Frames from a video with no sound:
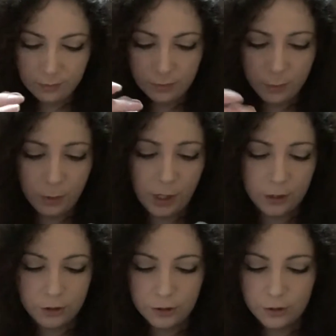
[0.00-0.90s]

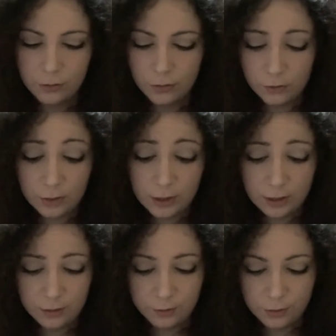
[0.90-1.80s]
brush was really
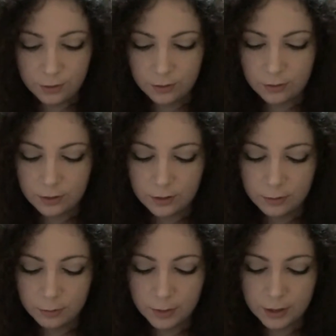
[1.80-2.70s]
difficult,
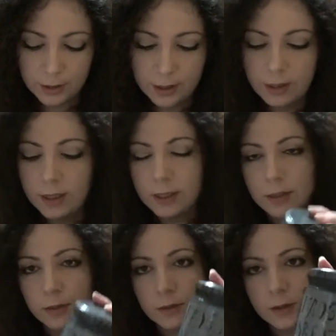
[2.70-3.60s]
but I think it
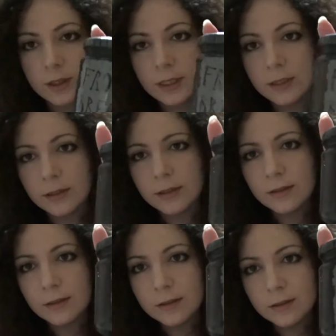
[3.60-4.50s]
looks
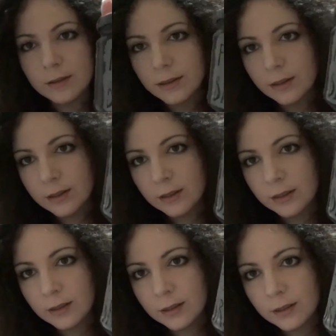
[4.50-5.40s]
decent
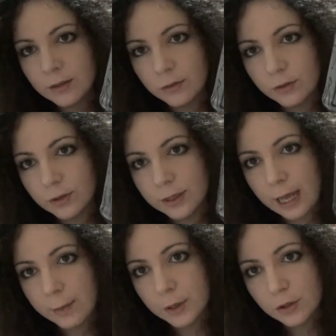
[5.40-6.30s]
for an
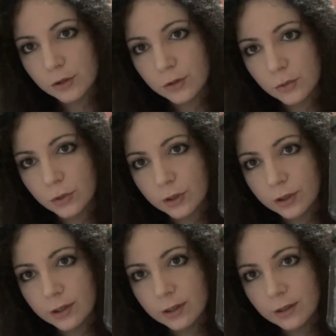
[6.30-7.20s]
amateur's
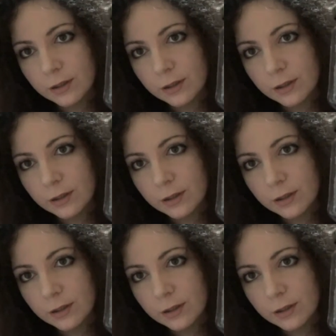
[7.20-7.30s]
work.